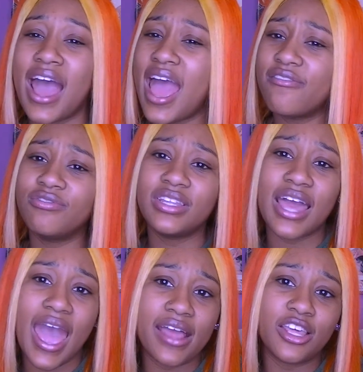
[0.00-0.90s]
I haven't really
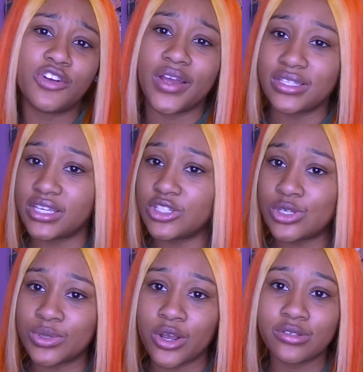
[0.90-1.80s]
had any crazy
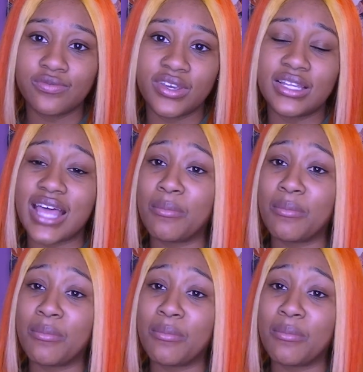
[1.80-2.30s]
issues with Girls from Venus.